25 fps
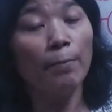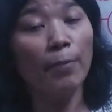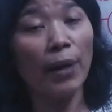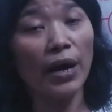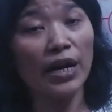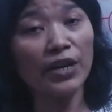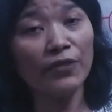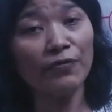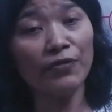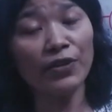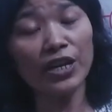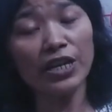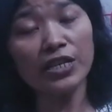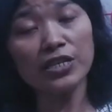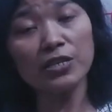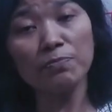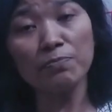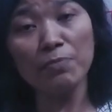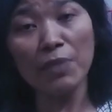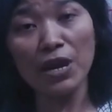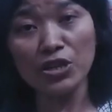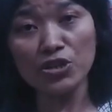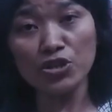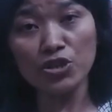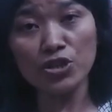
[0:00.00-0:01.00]
but if it is
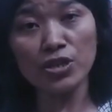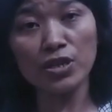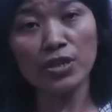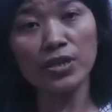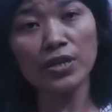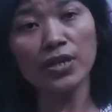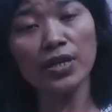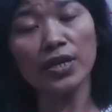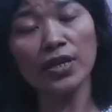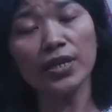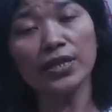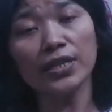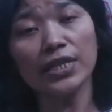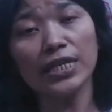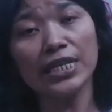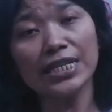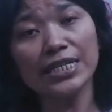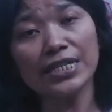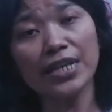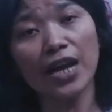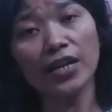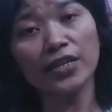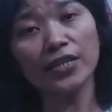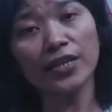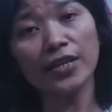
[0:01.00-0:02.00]
mentioned ki
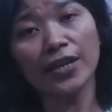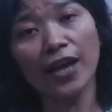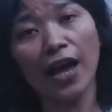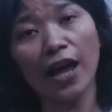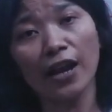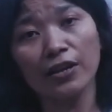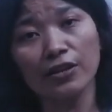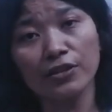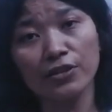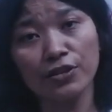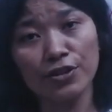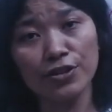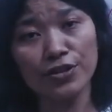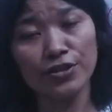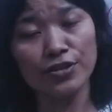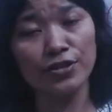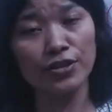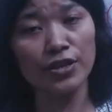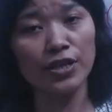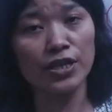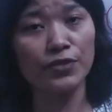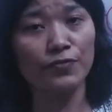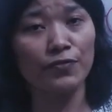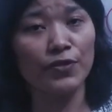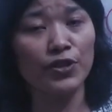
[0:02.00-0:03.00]
these are the
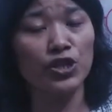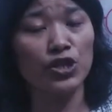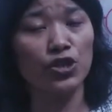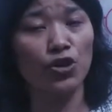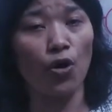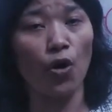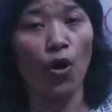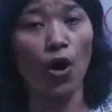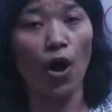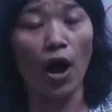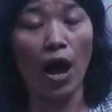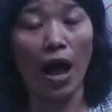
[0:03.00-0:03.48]
characteristics which